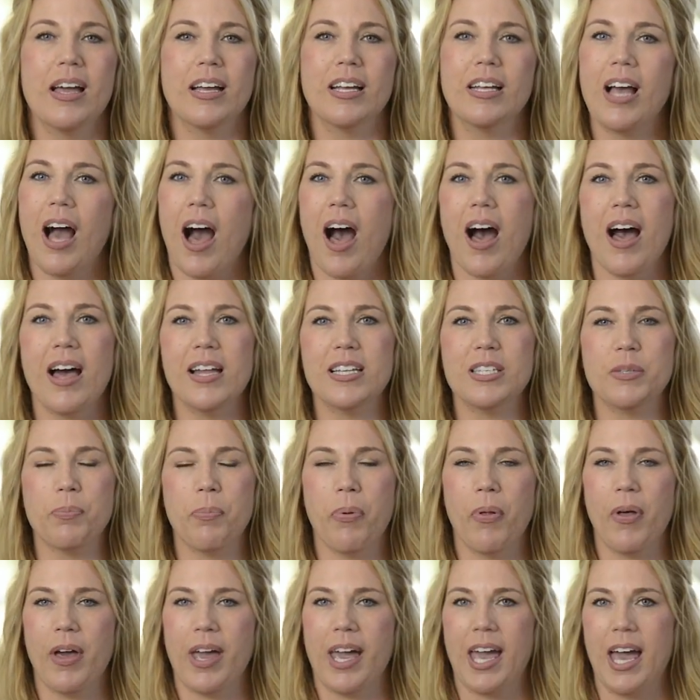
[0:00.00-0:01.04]
God's
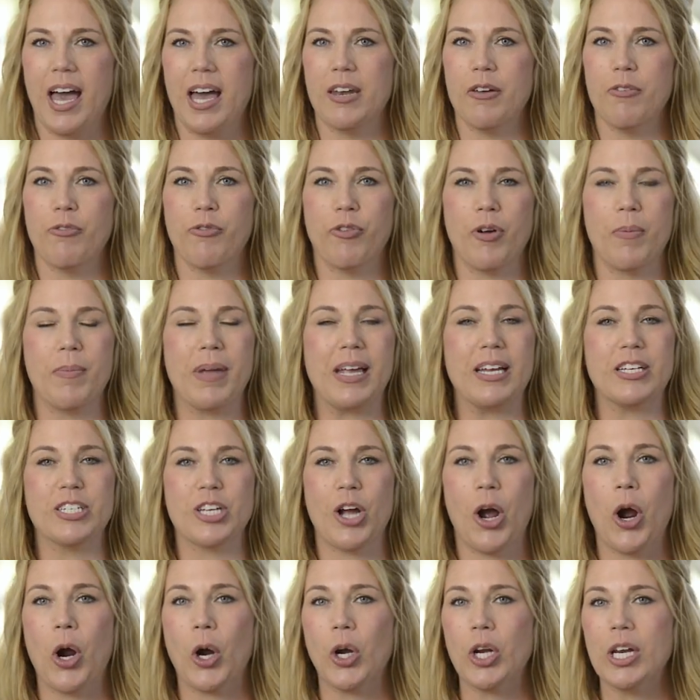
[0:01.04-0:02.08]
plan from
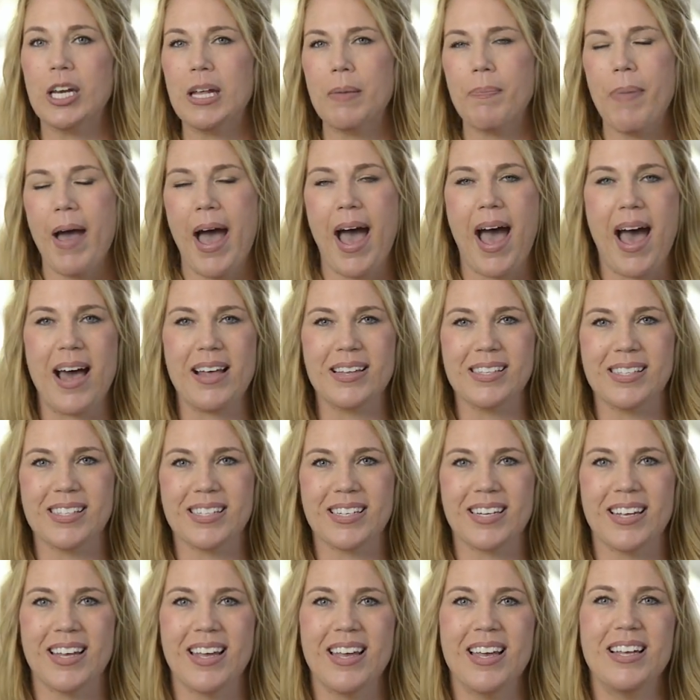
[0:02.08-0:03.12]
eternity
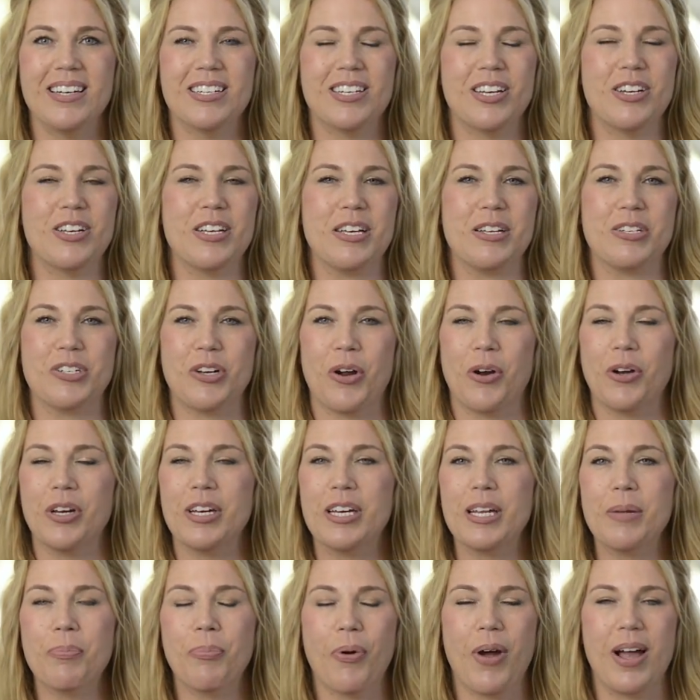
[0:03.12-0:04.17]
past to the
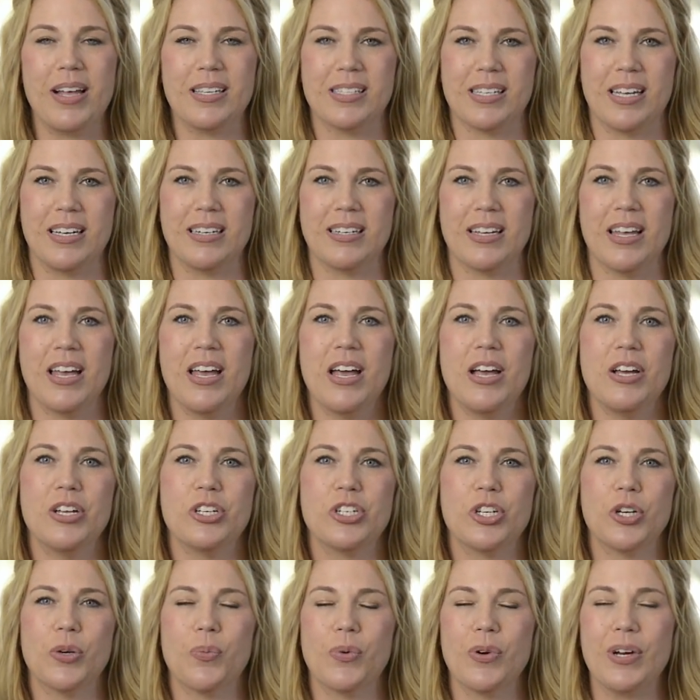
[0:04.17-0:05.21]
eternity present
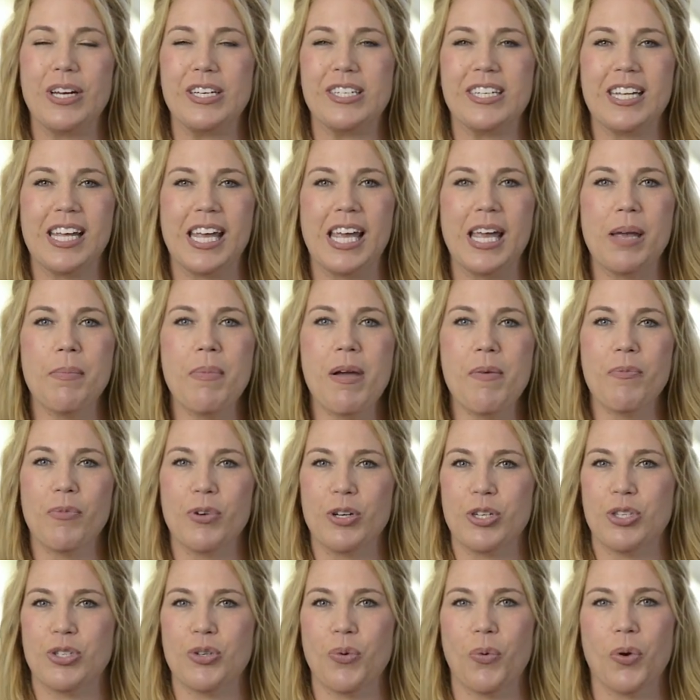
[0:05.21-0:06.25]
to redeem and
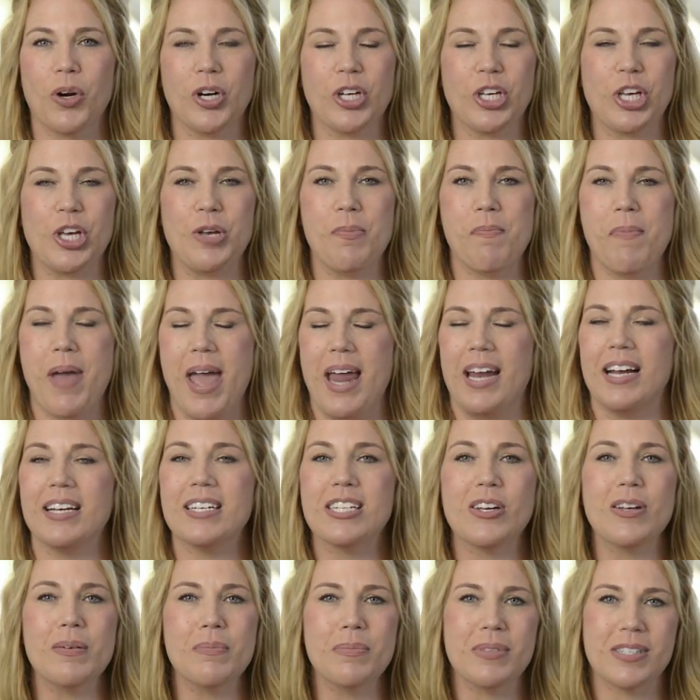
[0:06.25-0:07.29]
restore
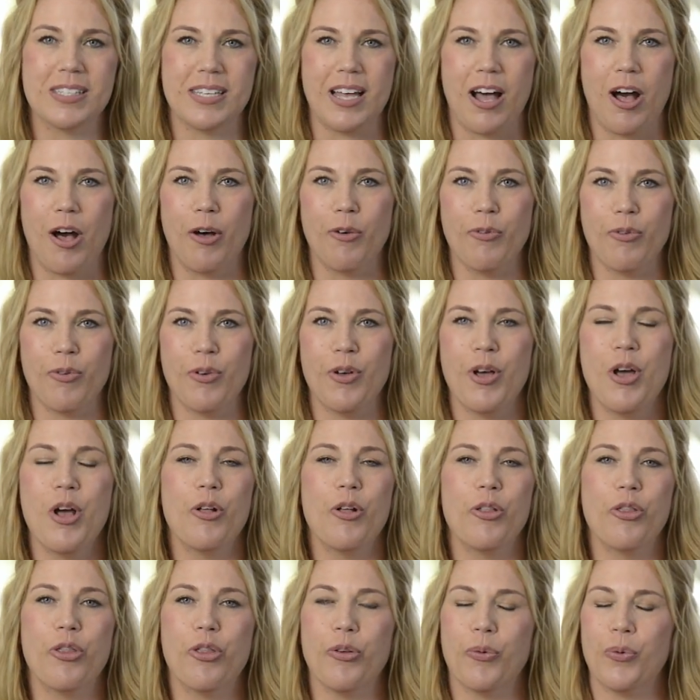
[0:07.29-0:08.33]
humanity Himself
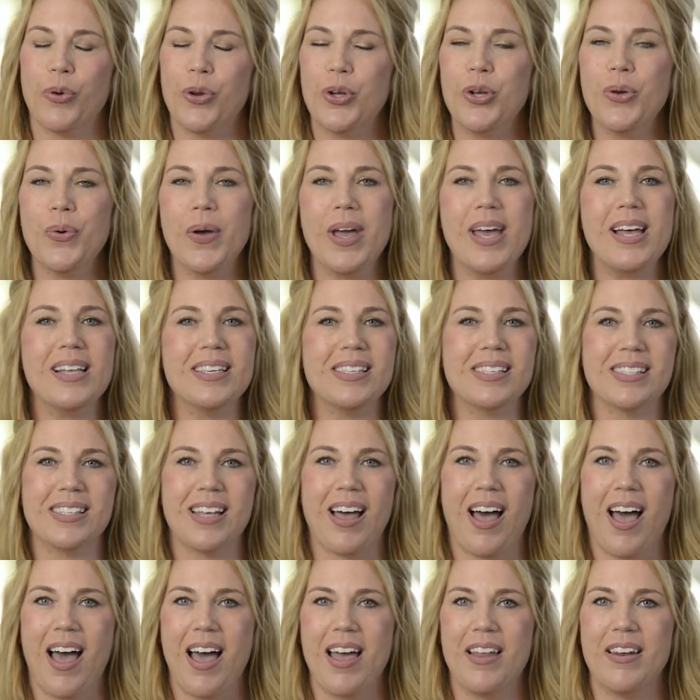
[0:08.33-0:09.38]
through His
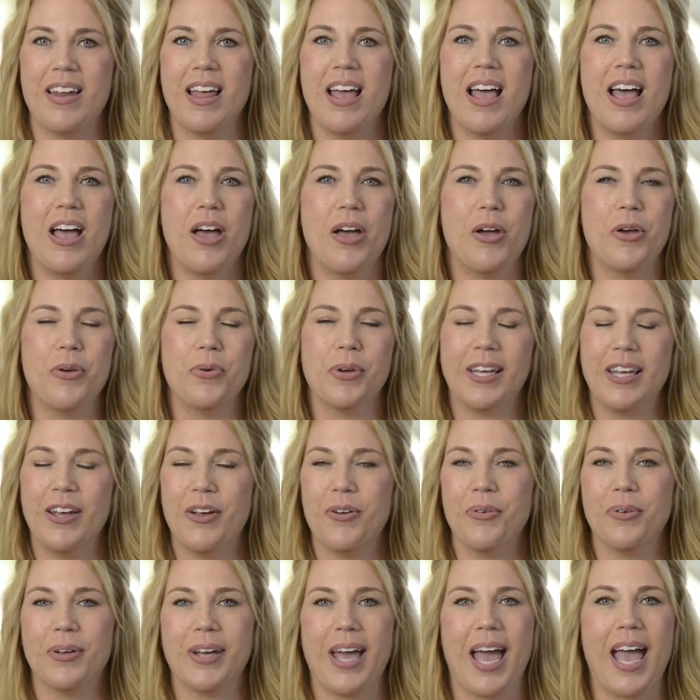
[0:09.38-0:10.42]
Son who
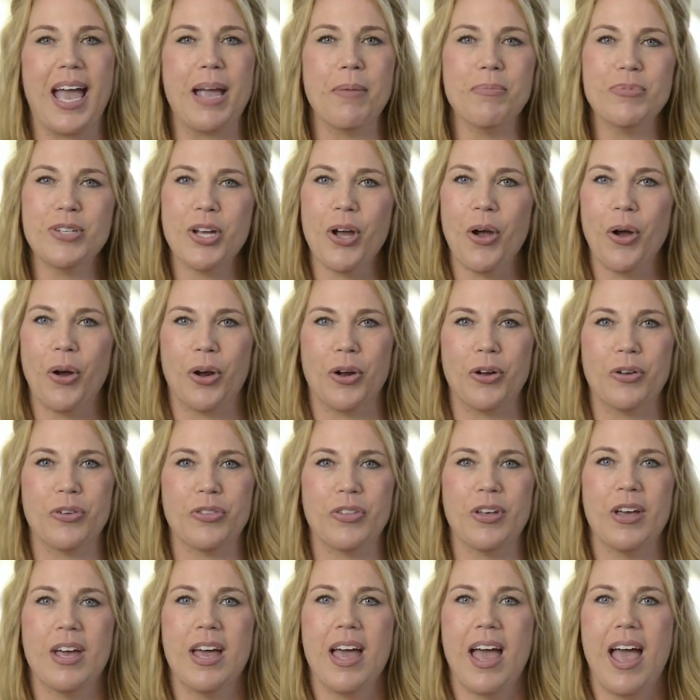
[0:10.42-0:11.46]
came to
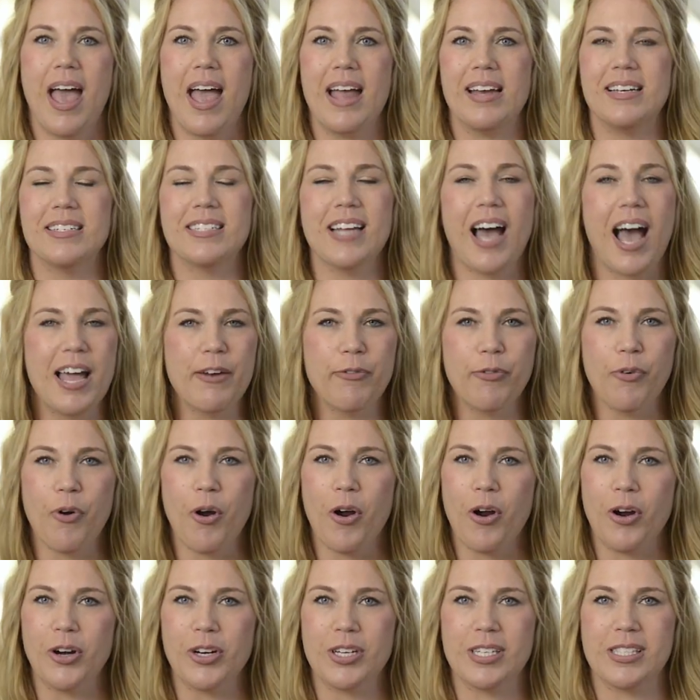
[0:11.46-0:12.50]
earth and died for
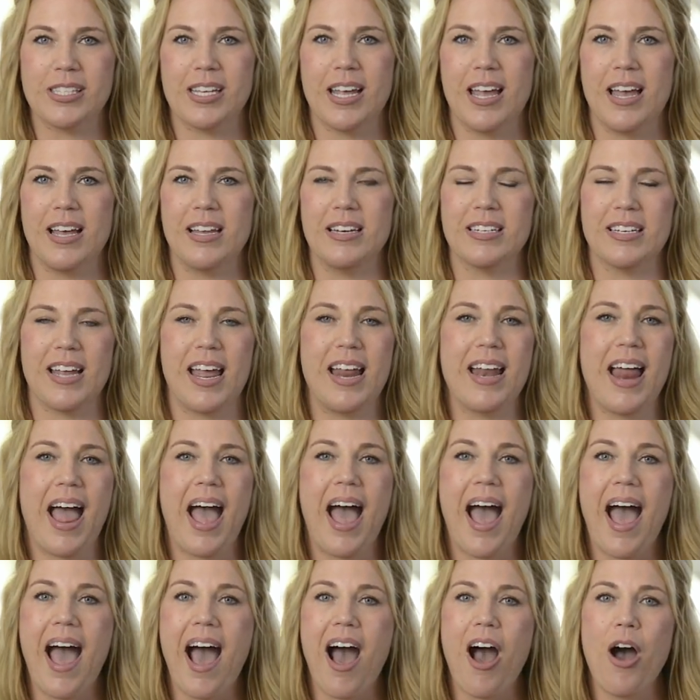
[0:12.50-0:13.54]
our sins, and
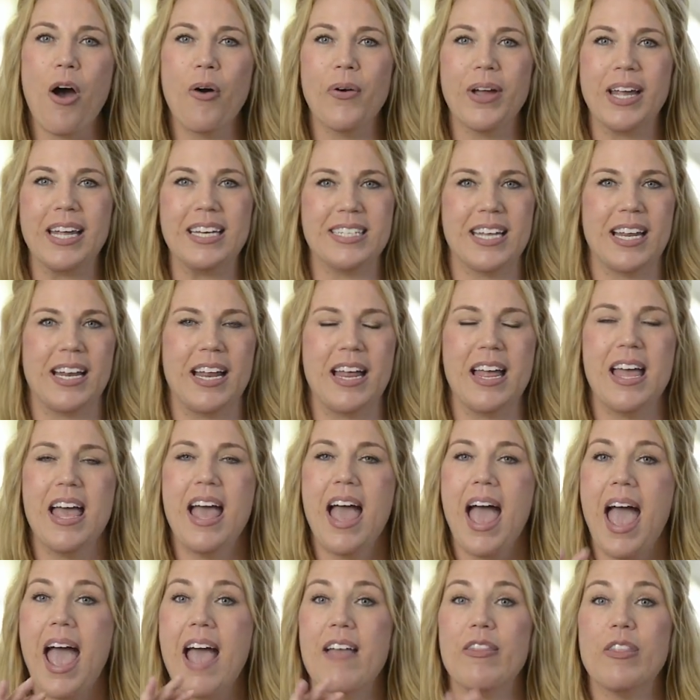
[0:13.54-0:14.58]
how He did it,
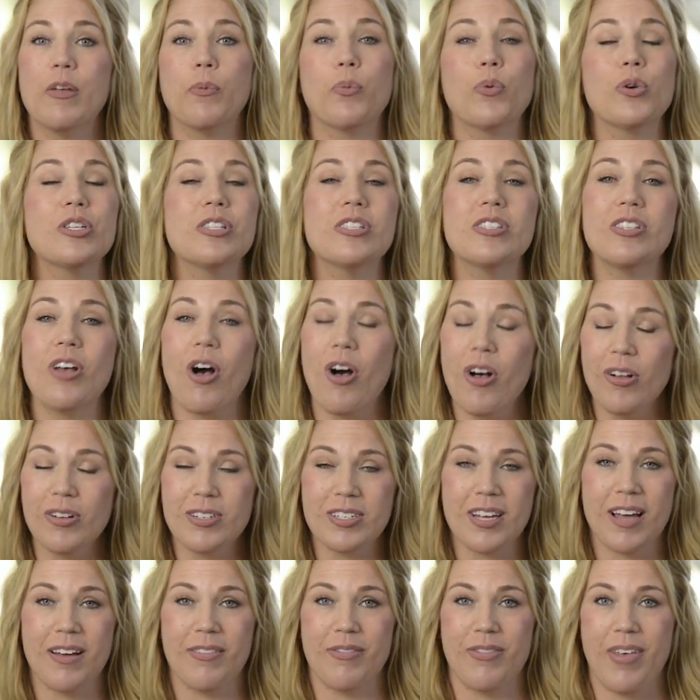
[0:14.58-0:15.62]
and the
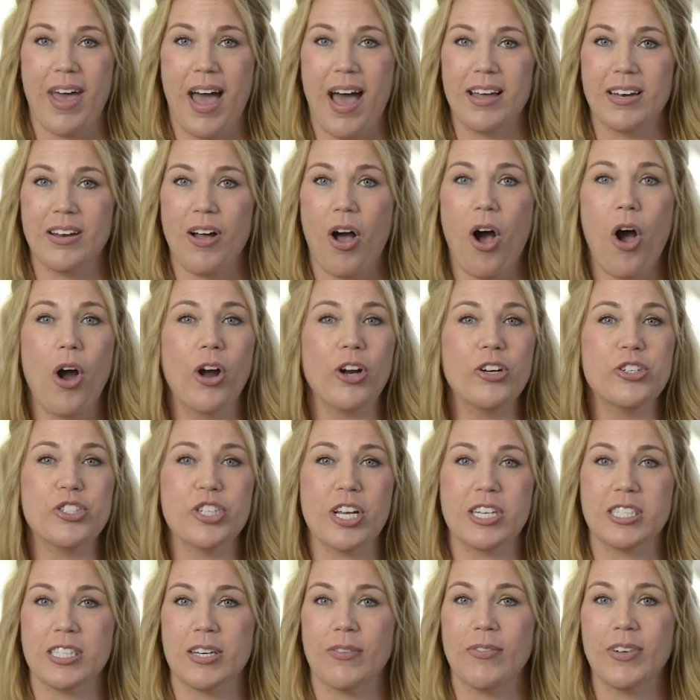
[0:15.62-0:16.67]
result of that, our
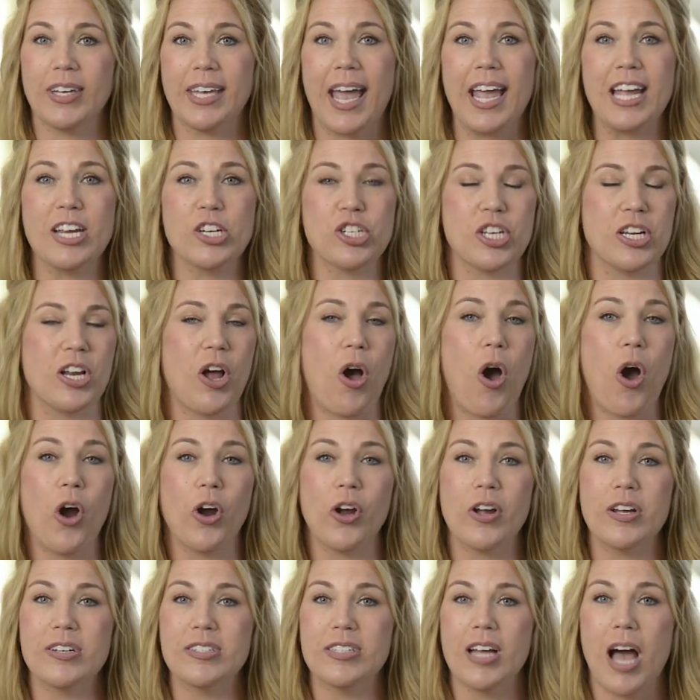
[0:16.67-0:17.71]
justification,
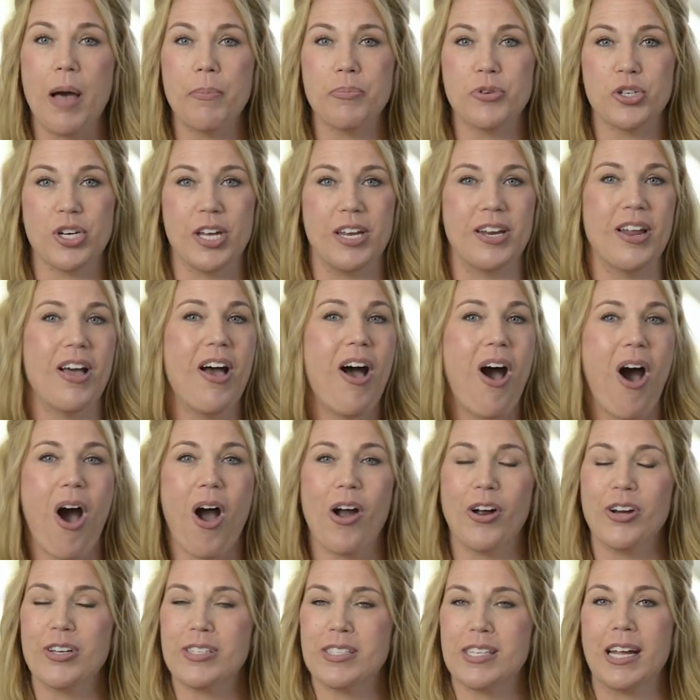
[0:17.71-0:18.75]
our adoption,
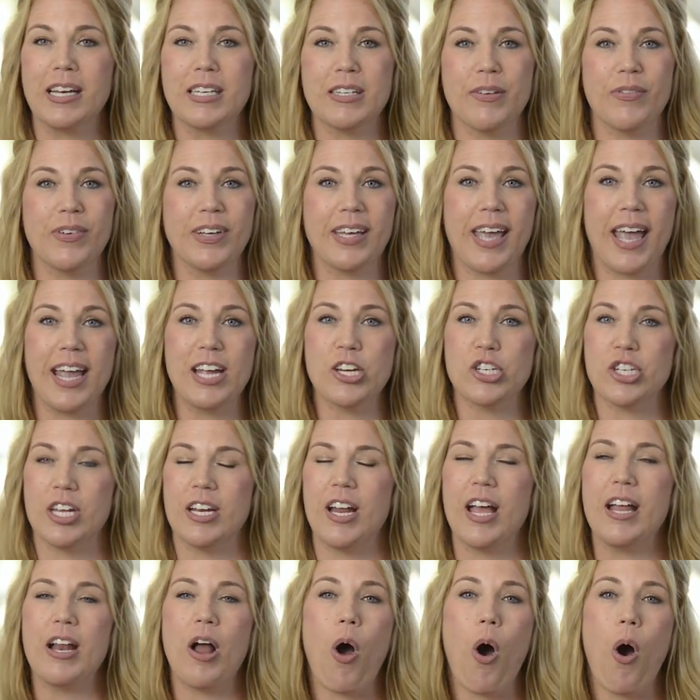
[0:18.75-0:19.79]
our sanctification,
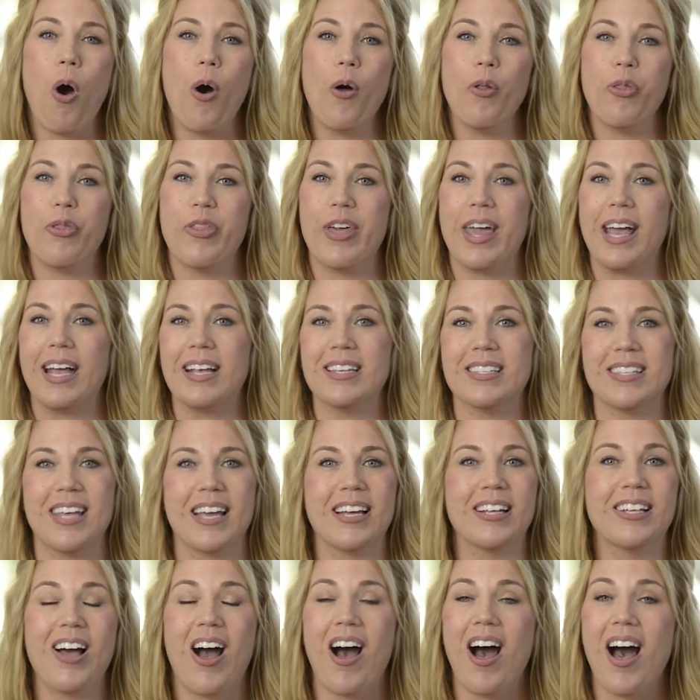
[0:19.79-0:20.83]
and all things
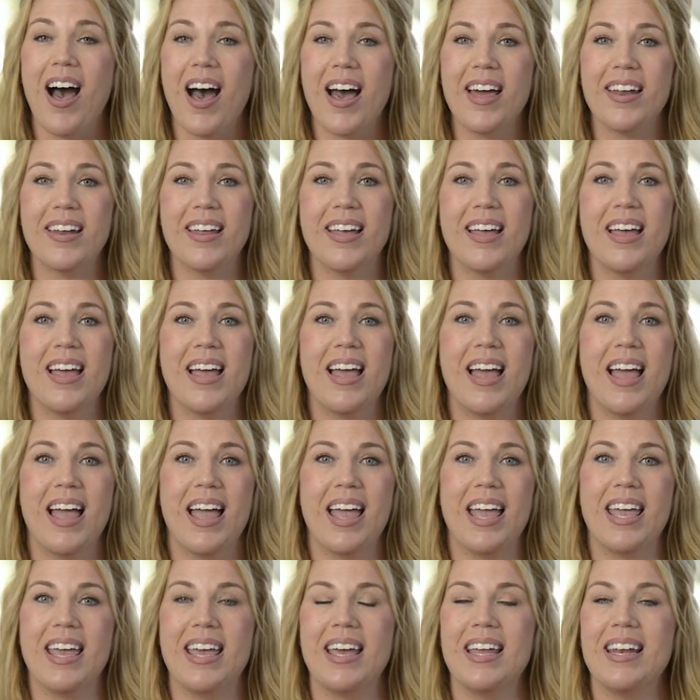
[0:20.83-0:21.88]
that God
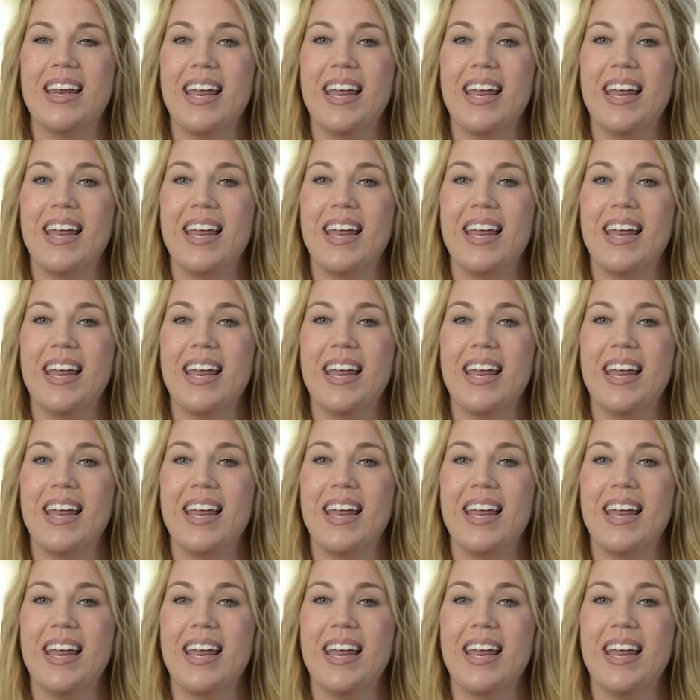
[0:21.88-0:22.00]
in